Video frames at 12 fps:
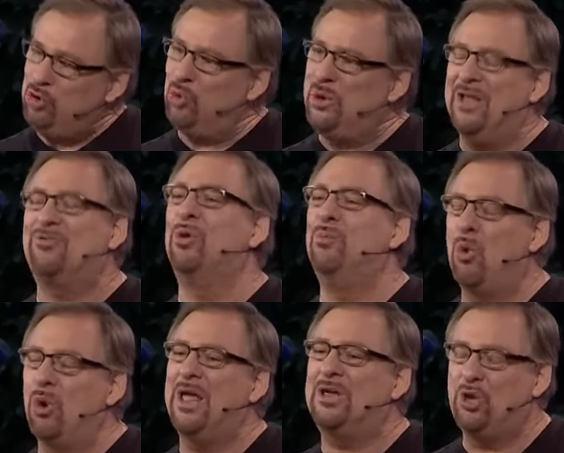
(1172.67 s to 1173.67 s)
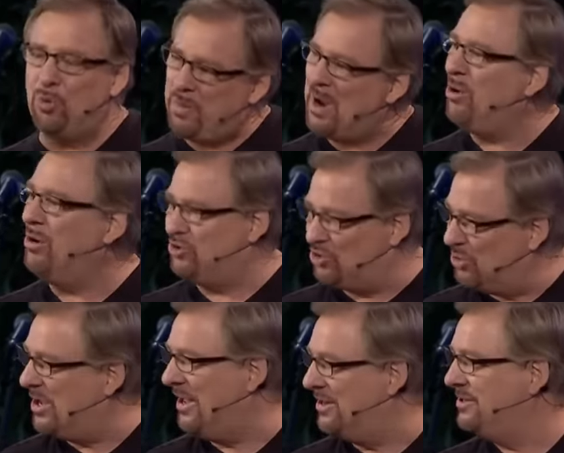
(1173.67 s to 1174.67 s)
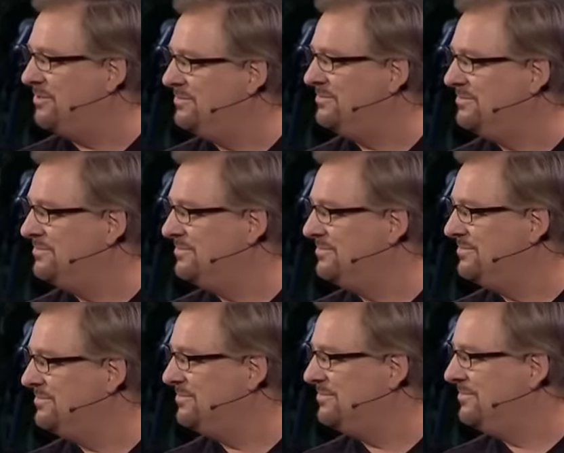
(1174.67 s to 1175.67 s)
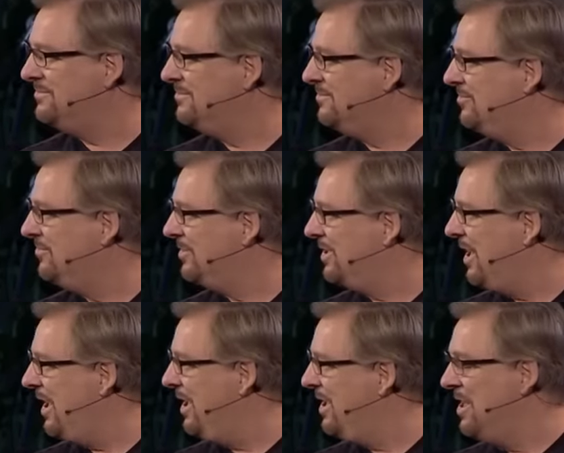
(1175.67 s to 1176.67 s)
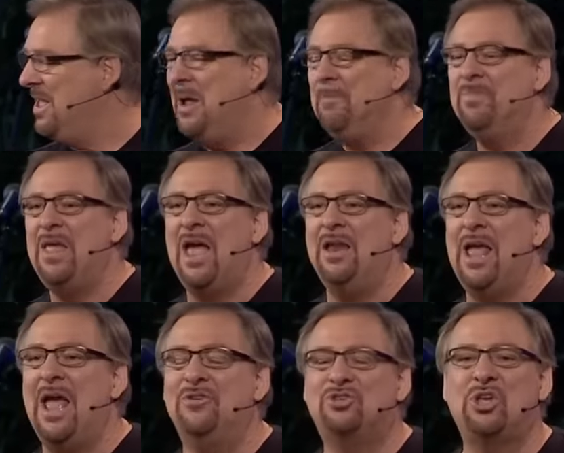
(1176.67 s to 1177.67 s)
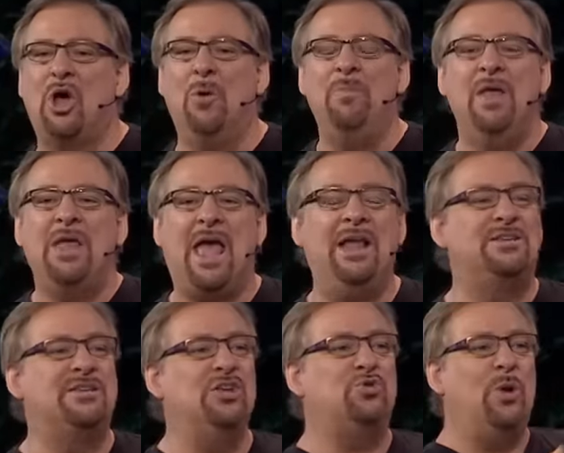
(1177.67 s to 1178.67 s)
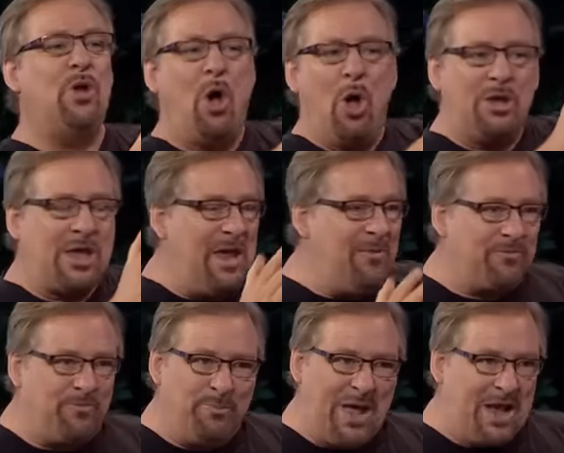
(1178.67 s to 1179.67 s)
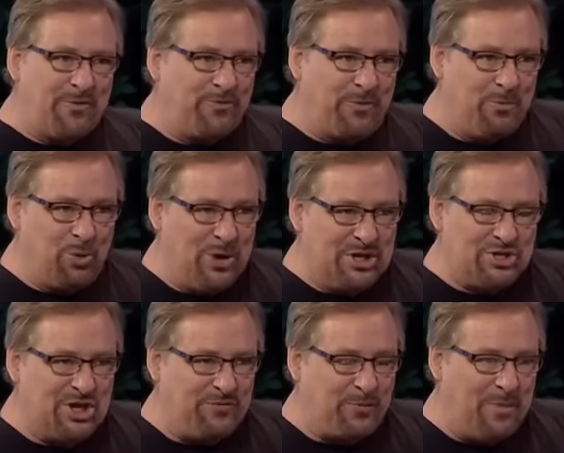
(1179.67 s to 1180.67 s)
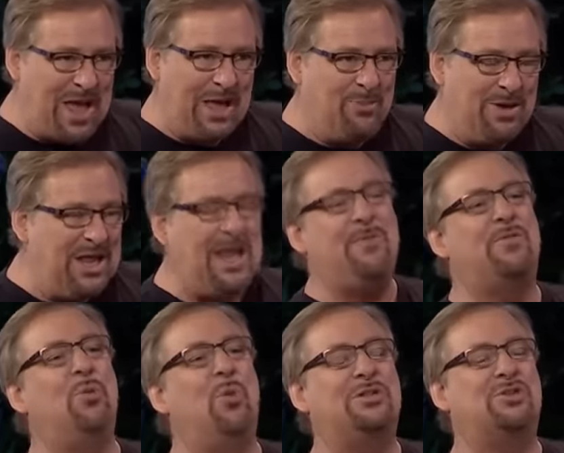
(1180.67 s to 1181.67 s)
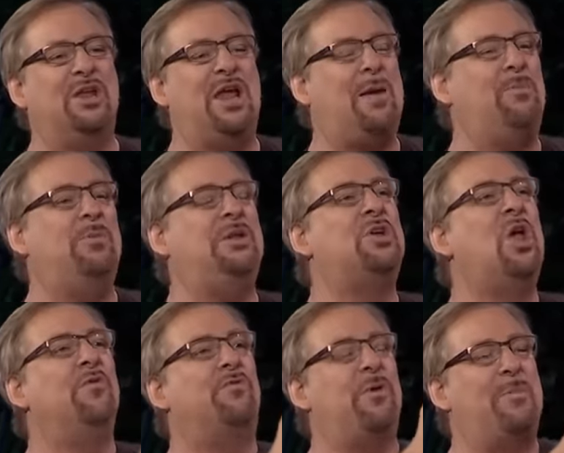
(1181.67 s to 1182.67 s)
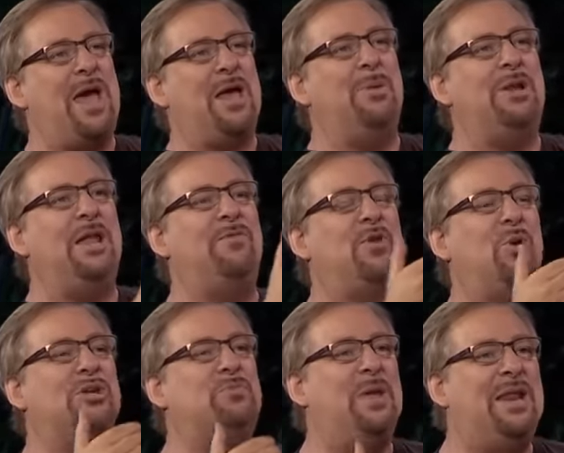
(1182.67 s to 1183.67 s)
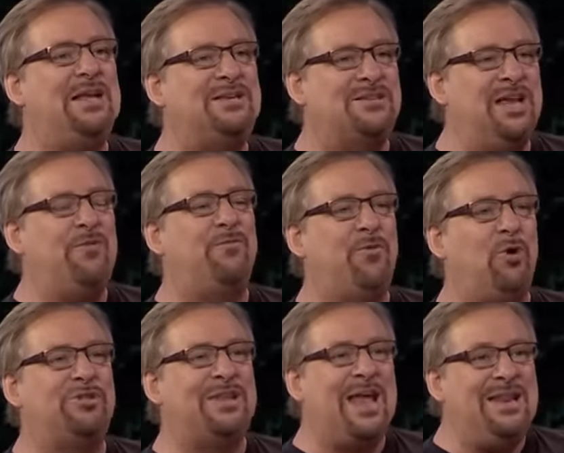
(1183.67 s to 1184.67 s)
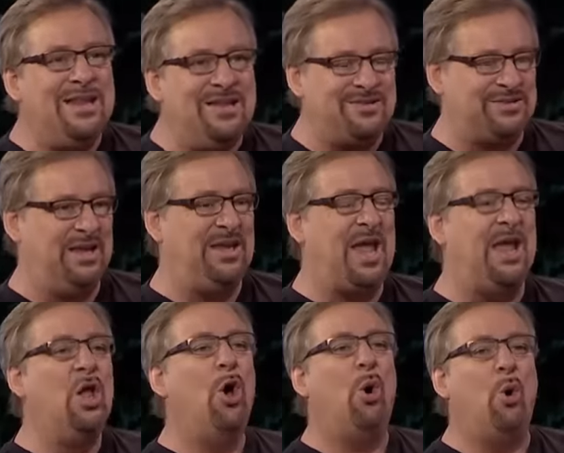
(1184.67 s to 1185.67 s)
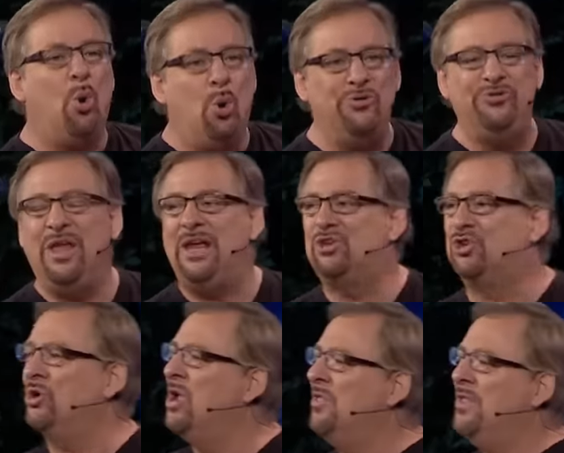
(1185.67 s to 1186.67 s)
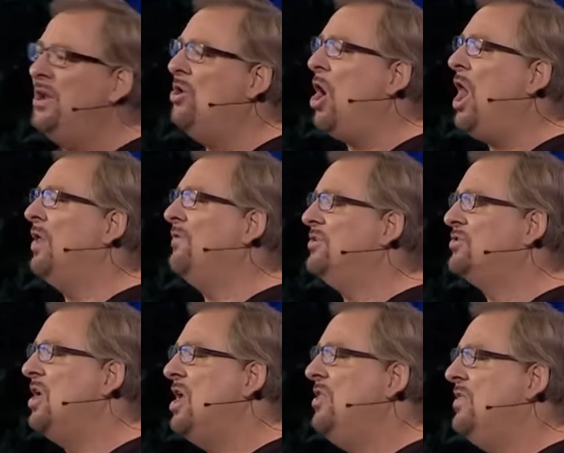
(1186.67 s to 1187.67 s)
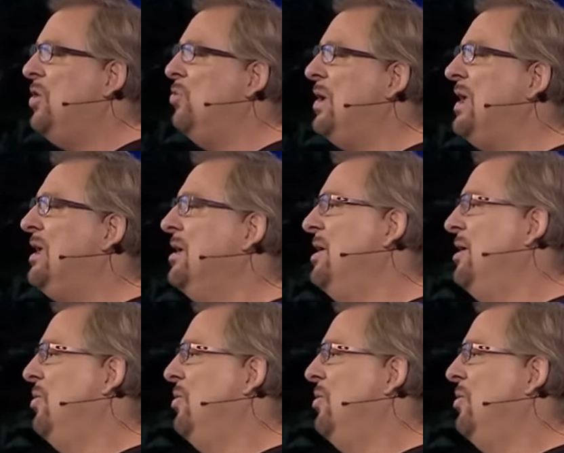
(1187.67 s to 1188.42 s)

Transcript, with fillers: you get, the more like your parents you get? Okay? And since we all came back from Adam and Eve, then what's going to happen? It means from Adam and Eve, there has been a sinful tendency, an old nature that in all of us that we